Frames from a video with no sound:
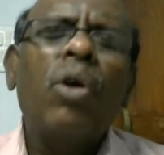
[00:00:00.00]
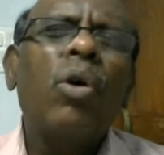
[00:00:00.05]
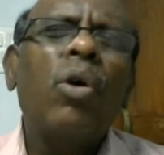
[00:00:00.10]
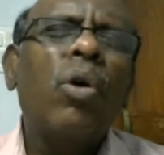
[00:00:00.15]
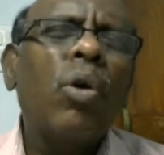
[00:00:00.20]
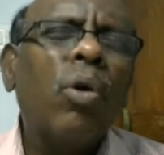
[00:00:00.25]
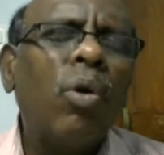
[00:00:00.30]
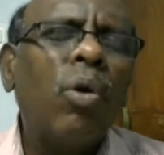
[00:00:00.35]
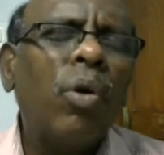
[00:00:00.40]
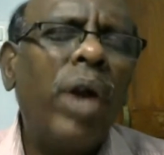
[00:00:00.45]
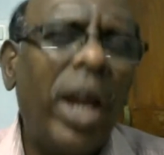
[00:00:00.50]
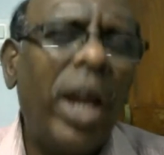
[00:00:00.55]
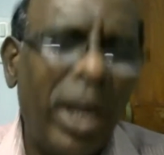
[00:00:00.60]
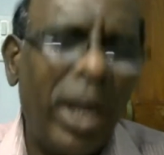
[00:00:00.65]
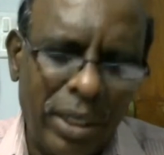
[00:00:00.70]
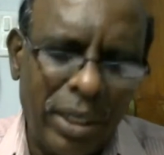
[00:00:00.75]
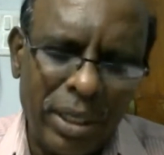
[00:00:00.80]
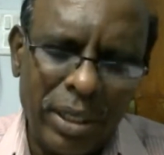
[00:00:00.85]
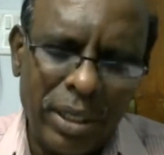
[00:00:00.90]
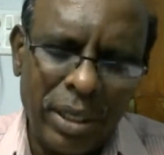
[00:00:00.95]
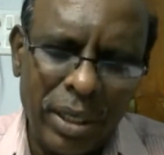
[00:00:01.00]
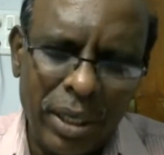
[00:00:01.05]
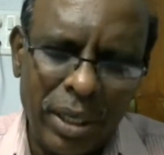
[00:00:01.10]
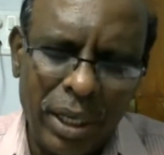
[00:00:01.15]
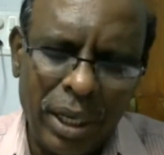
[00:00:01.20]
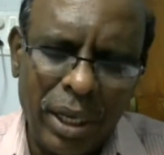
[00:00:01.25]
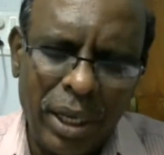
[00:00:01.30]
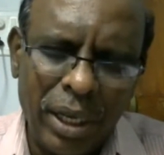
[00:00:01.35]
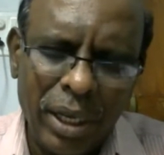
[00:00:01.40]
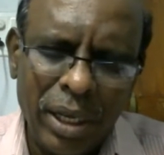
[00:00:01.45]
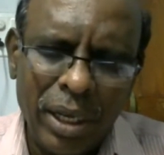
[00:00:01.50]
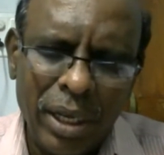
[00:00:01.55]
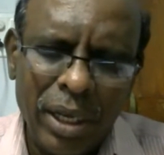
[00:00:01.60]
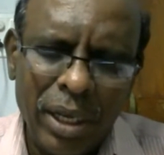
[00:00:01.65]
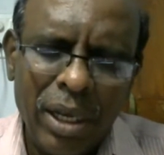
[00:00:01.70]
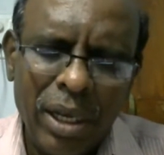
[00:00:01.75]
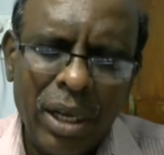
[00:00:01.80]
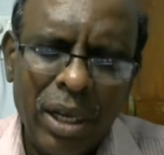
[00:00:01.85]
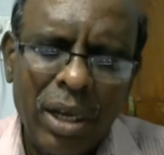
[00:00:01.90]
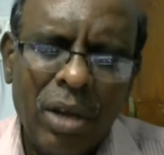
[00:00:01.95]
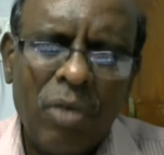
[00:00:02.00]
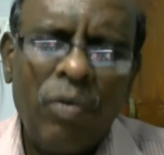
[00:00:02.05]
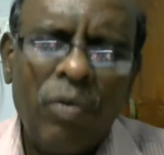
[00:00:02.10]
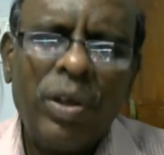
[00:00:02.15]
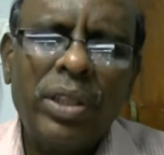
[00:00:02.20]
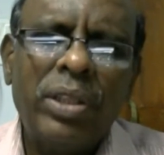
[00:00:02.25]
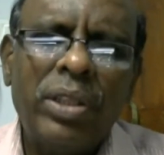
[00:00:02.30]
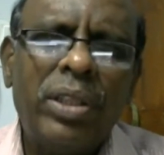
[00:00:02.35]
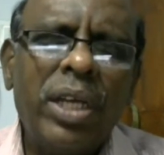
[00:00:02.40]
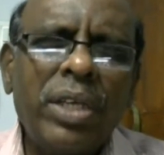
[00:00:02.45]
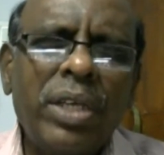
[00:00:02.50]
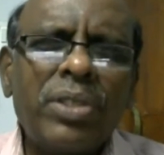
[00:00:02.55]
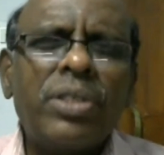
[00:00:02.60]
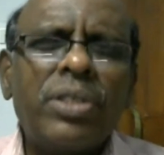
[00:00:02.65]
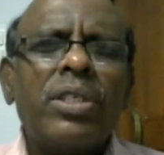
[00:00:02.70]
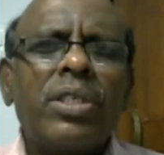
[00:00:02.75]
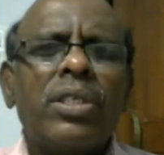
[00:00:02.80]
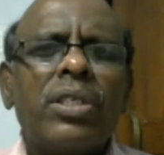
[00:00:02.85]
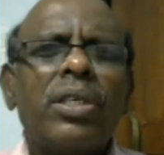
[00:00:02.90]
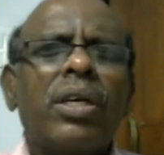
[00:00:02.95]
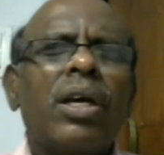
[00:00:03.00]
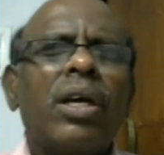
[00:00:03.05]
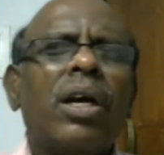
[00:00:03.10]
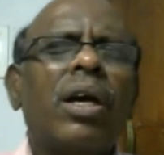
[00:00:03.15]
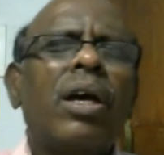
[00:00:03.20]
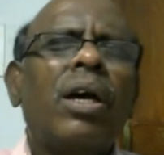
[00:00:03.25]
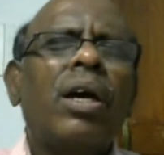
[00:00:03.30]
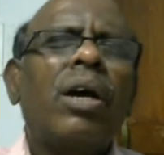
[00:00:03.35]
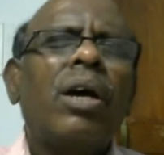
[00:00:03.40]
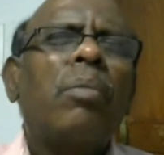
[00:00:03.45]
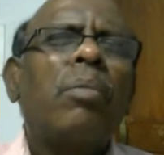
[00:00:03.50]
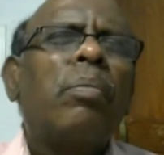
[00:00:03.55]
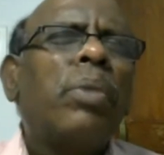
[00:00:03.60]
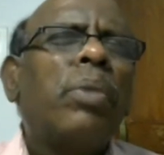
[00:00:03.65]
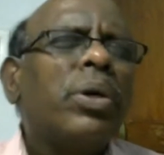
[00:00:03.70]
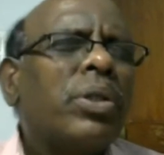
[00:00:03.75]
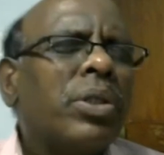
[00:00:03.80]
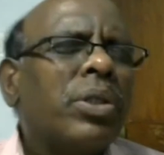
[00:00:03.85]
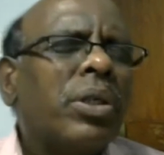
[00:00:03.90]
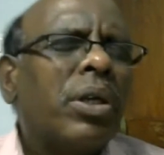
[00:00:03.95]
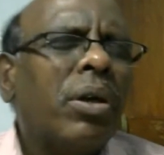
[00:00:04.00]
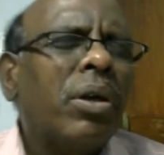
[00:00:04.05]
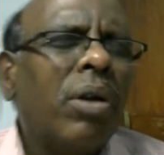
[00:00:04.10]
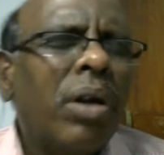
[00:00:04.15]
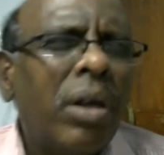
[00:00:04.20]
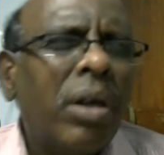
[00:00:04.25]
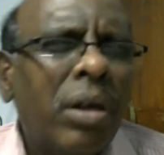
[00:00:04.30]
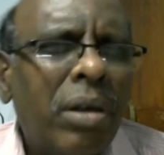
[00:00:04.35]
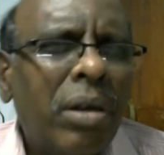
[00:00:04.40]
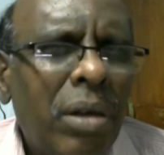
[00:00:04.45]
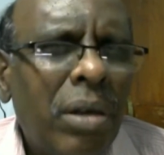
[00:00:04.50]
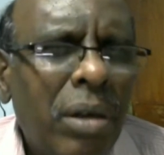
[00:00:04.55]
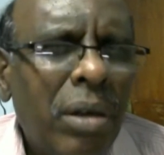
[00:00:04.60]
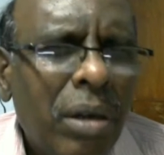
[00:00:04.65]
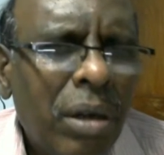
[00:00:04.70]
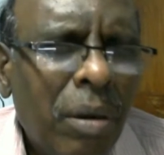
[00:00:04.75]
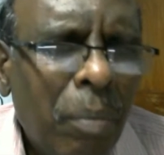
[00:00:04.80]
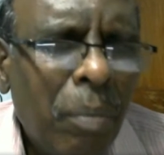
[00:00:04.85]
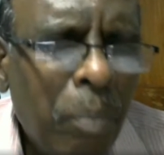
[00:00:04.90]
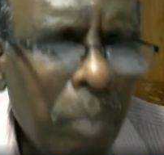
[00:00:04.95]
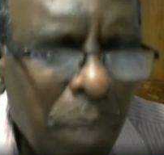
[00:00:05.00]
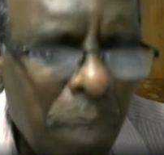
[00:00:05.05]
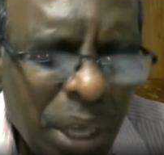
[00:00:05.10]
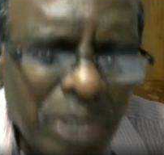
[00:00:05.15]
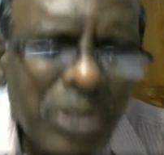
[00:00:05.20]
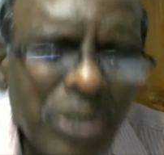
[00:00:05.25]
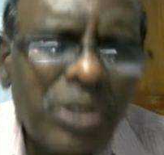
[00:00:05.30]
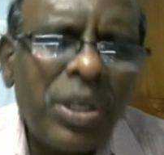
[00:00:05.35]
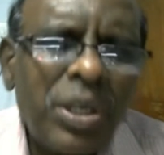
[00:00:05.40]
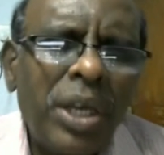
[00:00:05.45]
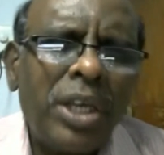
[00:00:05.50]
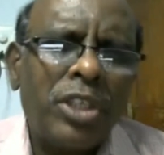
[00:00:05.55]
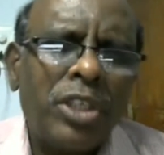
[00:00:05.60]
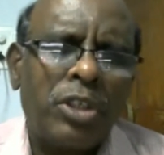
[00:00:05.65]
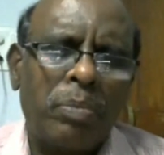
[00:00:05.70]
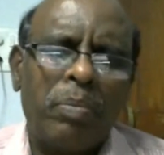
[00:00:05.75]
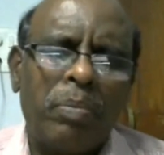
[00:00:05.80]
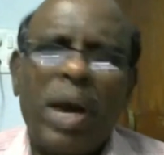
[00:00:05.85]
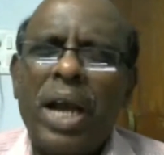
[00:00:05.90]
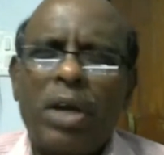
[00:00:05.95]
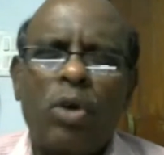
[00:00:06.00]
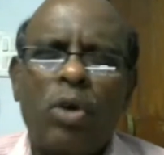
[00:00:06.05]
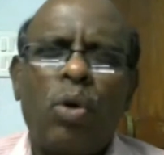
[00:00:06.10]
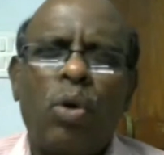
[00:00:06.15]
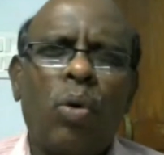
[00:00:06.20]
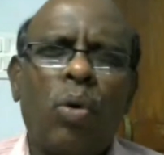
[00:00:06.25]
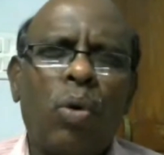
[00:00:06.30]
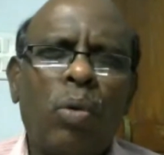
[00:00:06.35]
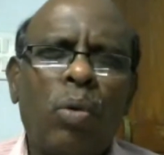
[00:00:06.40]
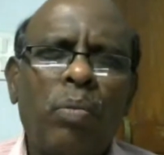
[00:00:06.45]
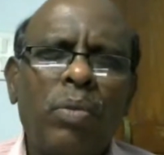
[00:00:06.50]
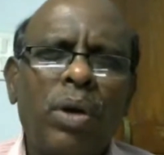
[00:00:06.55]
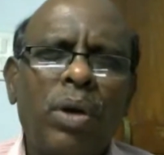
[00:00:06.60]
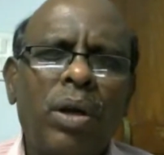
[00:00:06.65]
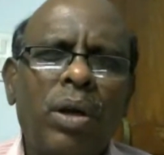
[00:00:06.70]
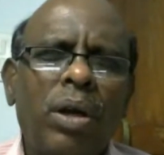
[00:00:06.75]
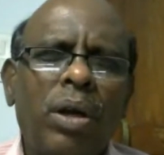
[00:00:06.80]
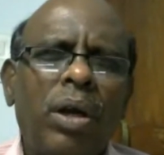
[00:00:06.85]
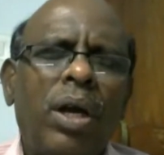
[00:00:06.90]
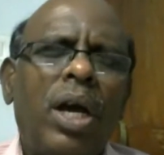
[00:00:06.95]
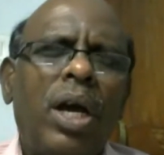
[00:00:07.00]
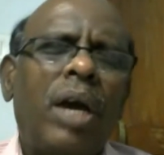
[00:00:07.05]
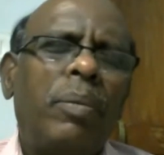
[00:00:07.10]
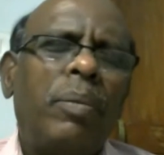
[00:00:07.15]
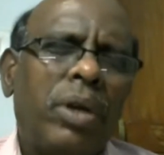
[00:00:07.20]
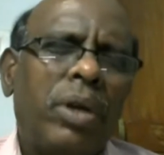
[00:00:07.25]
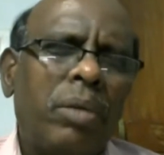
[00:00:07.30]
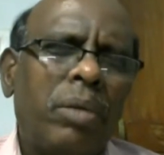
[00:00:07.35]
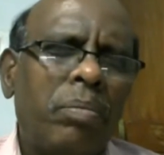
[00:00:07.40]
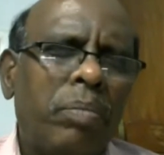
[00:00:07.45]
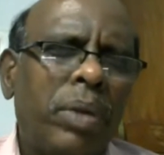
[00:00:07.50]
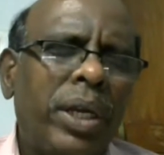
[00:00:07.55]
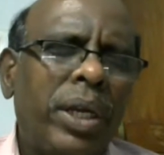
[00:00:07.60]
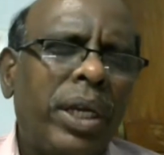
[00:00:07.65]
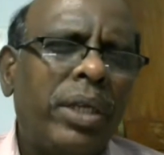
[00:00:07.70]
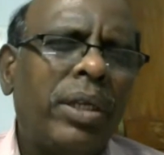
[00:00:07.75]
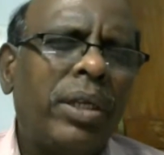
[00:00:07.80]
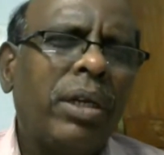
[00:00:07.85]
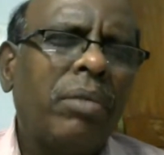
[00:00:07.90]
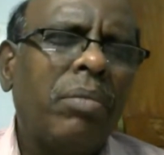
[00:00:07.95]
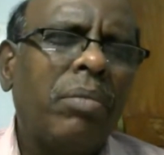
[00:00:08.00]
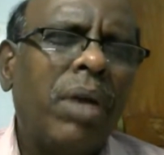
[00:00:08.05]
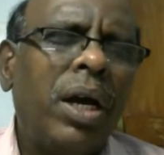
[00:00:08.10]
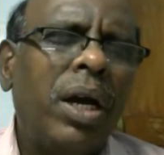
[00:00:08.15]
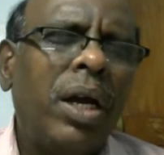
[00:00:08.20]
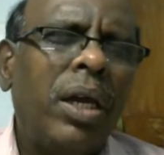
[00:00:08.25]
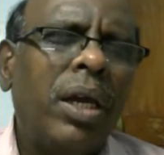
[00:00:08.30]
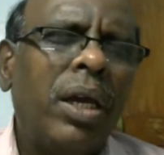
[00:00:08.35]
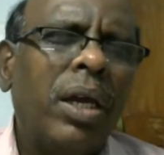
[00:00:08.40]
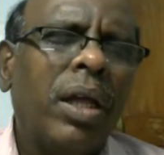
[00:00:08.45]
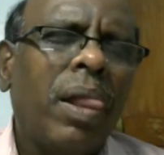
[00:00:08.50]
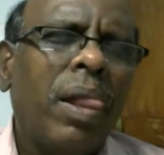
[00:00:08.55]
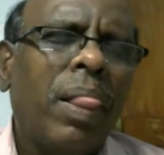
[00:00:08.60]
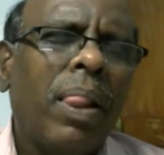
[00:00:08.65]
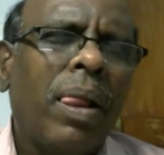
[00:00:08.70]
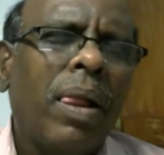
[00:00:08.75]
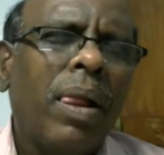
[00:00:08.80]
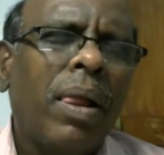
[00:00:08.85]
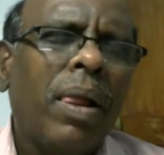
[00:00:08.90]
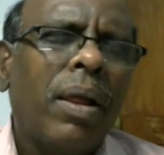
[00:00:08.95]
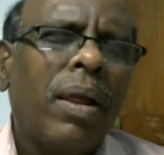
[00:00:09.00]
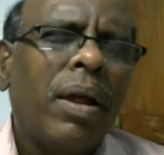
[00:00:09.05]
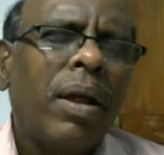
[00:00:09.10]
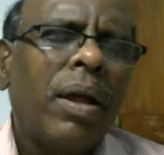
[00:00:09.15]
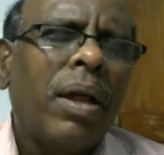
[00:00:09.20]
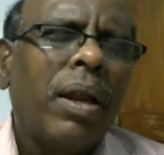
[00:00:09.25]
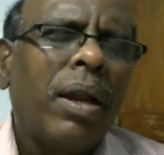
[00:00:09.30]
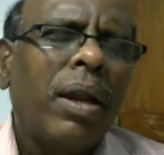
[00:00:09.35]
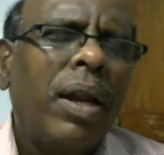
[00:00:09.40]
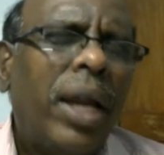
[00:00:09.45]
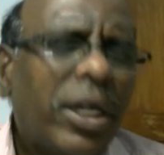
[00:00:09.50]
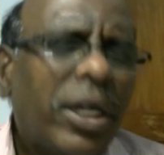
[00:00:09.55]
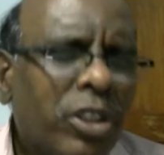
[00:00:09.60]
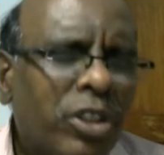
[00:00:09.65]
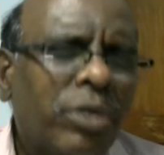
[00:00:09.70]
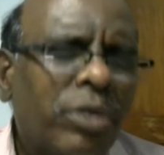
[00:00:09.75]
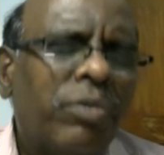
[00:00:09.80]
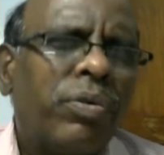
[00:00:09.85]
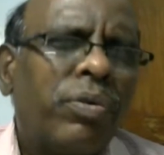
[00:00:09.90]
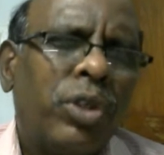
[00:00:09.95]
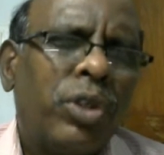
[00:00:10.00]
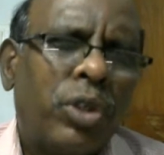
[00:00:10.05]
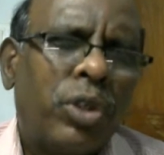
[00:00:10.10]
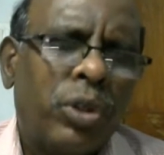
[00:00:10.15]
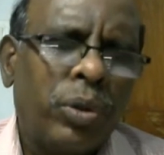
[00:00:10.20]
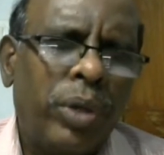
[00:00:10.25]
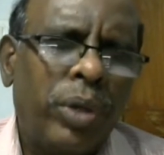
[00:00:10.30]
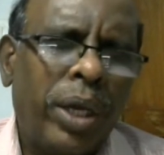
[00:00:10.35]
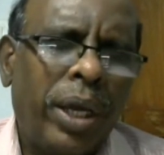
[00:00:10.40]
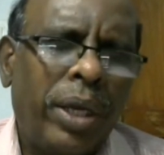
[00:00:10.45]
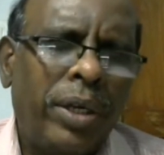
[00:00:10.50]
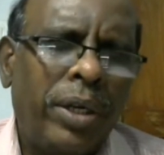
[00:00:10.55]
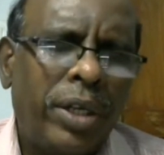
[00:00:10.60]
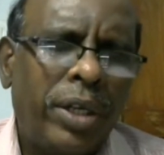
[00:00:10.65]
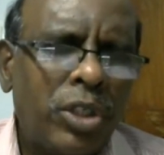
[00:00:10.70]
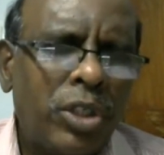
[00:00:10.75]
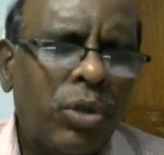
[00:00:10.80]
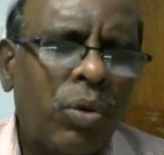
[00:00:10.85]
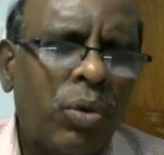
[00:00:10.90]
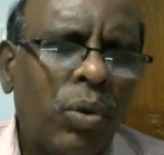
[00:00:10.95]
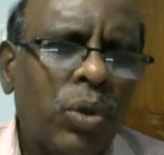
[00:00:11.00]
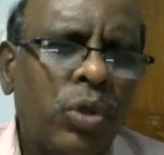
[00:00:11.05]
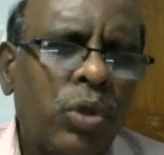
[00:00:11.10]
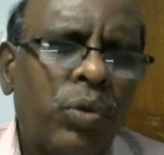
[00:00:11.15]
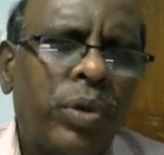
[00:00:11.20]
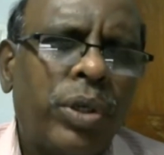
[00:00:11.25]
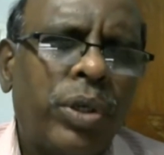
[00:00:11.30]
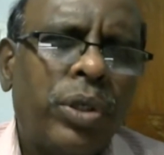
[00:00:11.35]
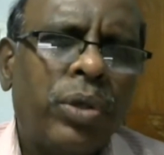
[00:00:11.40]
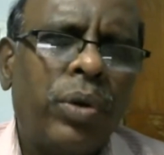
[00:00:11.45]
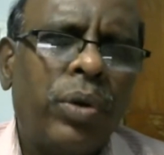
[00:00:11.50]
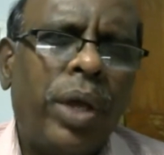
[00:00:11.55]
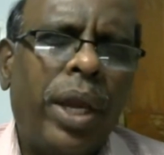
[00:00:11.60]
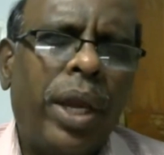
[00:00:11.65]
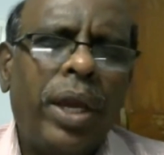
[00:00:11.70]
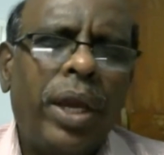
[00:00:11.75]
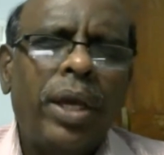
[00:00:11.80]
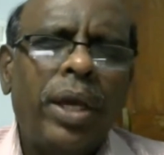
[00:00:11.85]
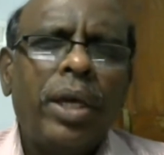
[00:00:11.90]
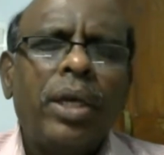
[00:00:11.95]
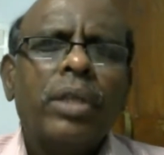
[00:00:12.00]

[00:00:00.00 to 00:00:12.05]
grow elderly with this particular message back home i'm completing my lecture for today discourse for today